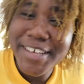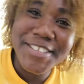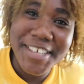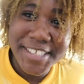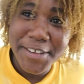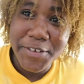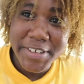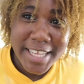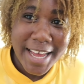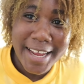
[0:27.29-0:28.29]
so it's in the
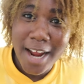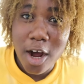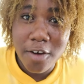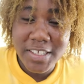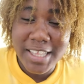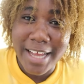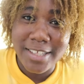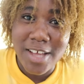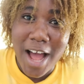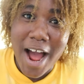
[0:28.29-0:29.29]
freezer, and I always
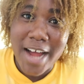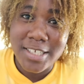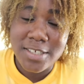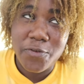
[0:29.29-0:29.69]
like to add